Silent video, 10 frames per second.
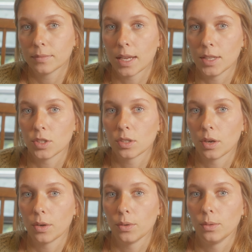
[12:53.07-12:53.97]
And
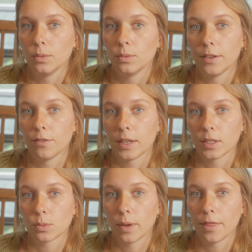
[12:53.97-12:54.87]
so, if
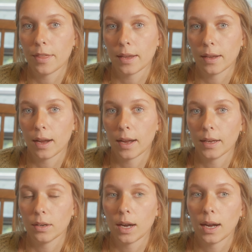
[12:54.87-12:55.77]
there's one thing
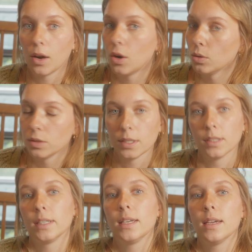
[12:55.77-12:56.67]
I hold
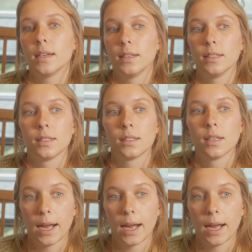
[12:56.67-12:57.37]
dearly is